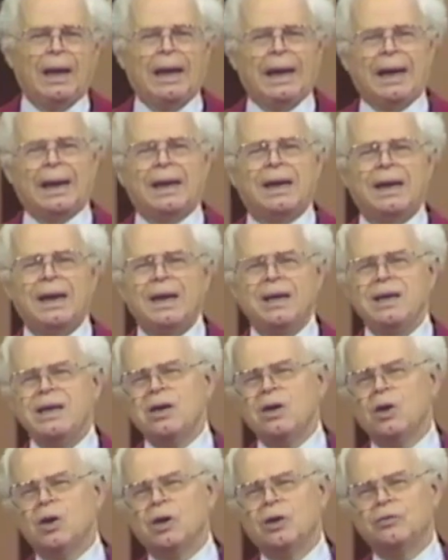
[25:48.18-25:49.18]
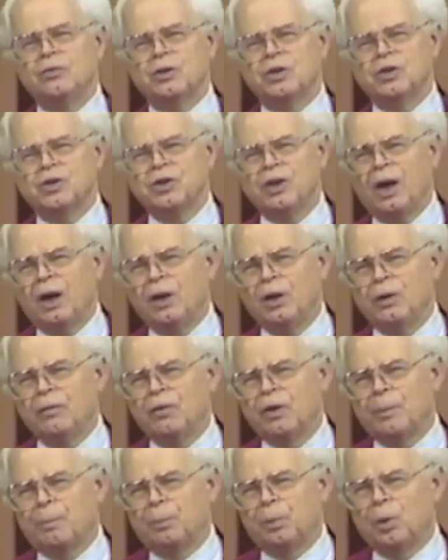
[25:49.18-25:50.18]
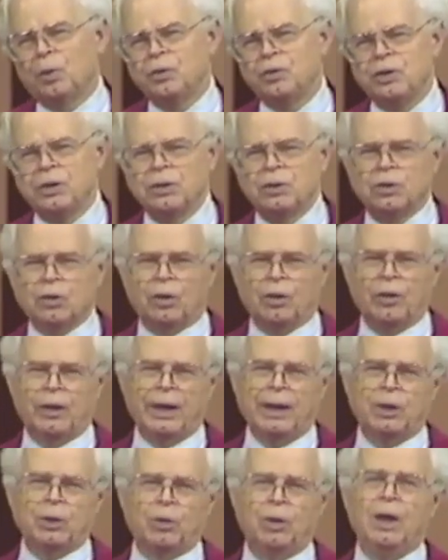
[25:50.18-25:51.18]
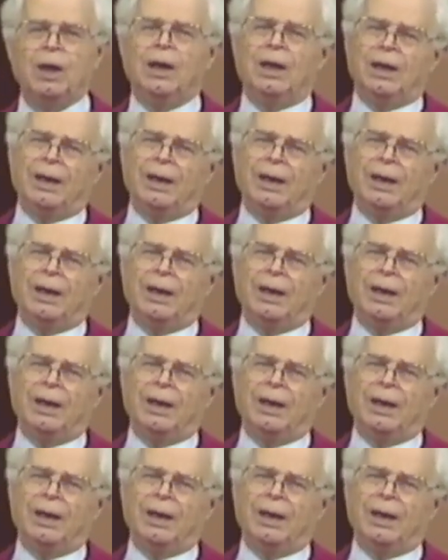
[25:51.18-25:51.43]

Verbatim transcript: Again he heard the sound of an approaching tornado,